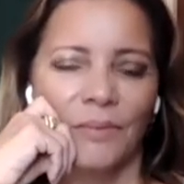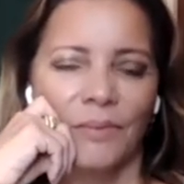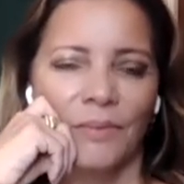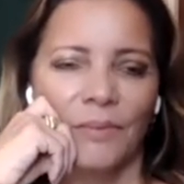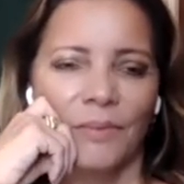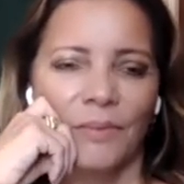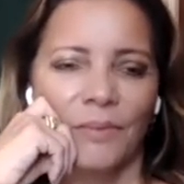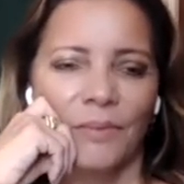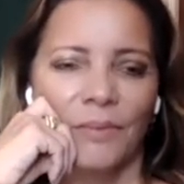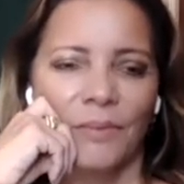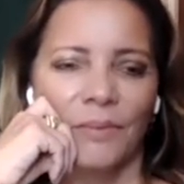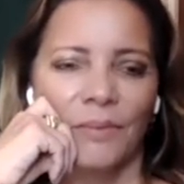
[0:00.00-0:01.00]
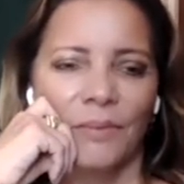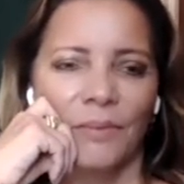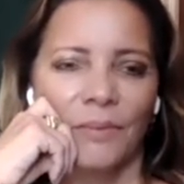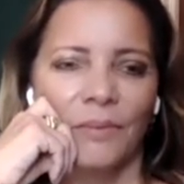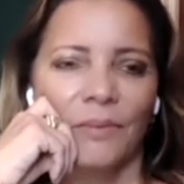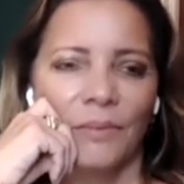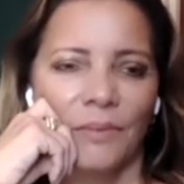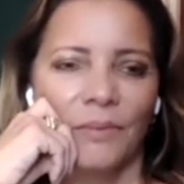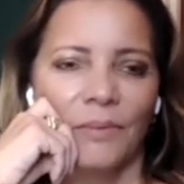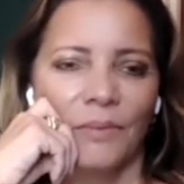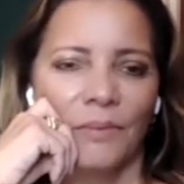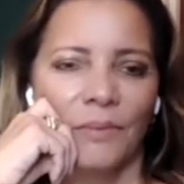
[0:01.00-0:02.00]

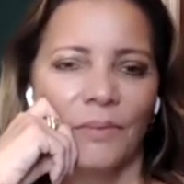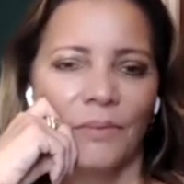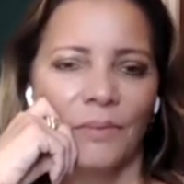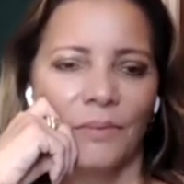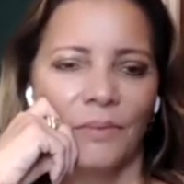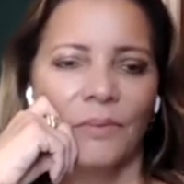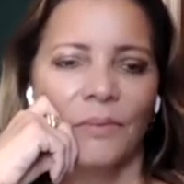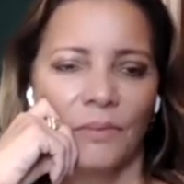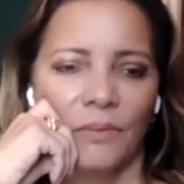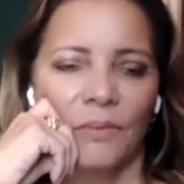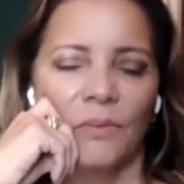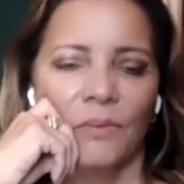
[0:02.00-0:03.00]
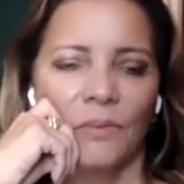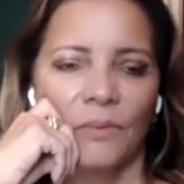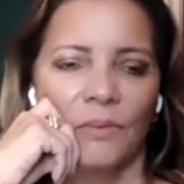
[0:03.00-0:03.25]
(not speaking)